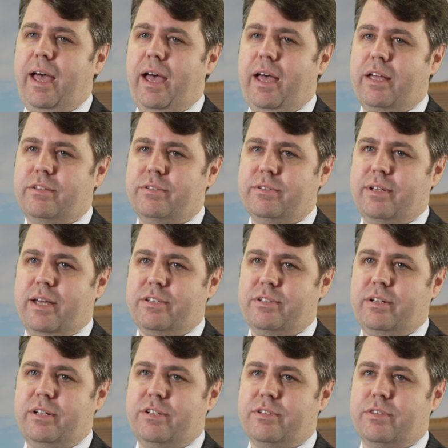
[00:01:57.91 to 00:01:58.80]

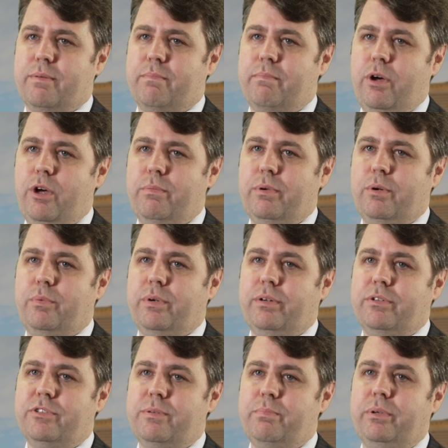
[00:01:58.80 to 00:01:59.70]
As it is at the moment,
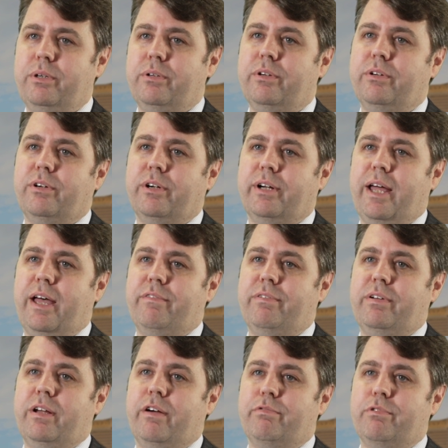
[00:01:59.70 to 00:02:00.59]
we simply do not
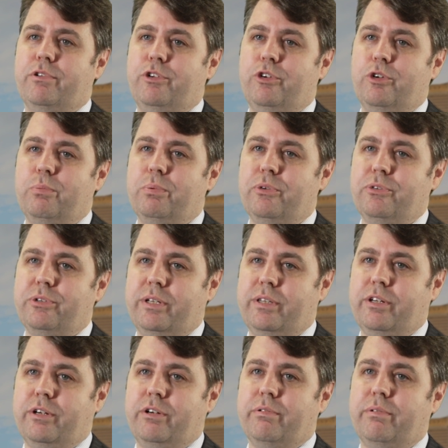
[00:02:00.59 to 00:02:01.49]
have enough renewables
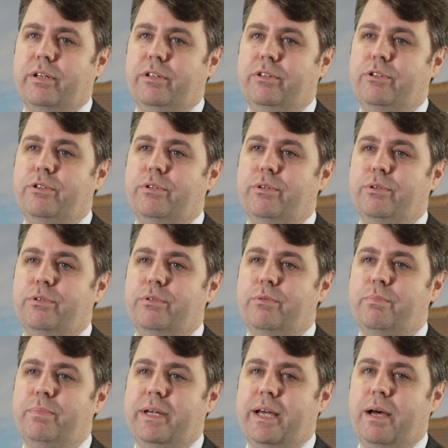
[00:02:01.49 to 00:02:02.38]
in the grid
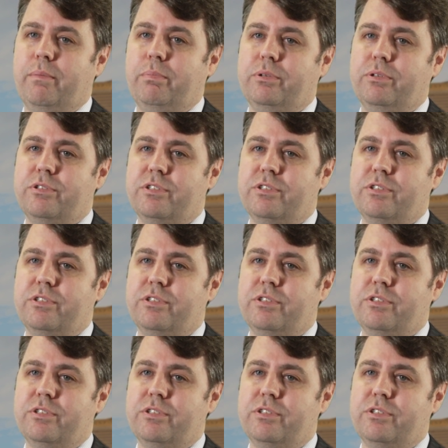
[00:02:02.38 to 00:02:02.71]
to be able to